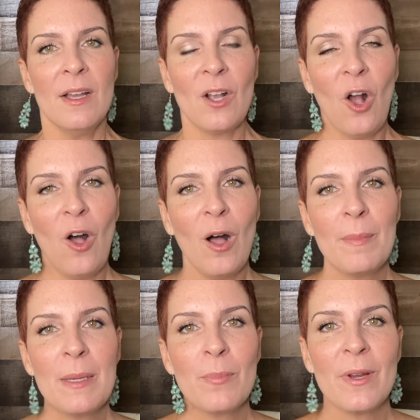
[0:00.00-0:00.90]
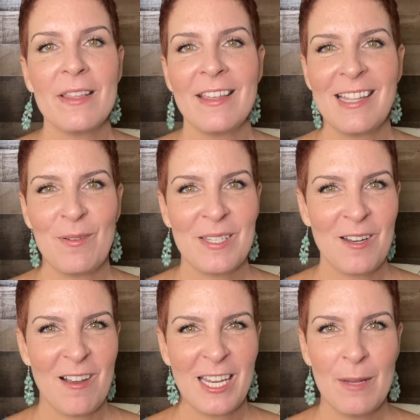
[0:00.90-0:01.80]
calming breathing that I was
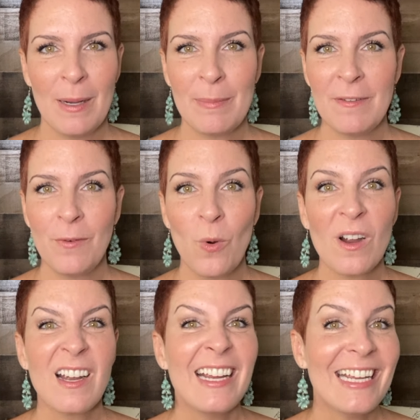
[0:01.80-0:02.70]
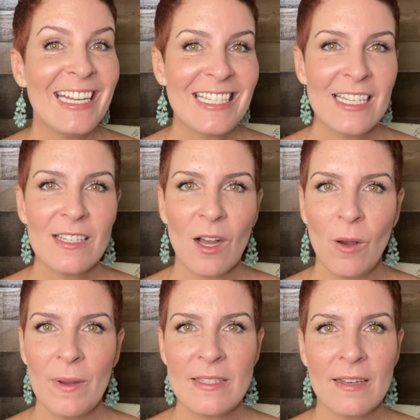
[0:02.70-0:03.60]
talking about before isn't
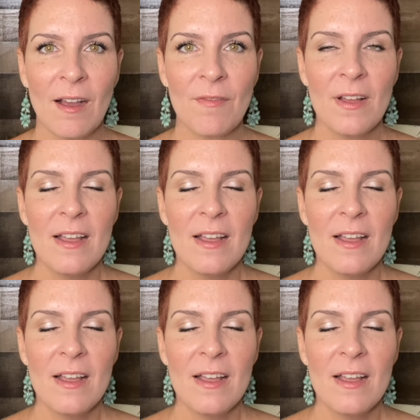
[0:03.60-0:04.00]
always enough.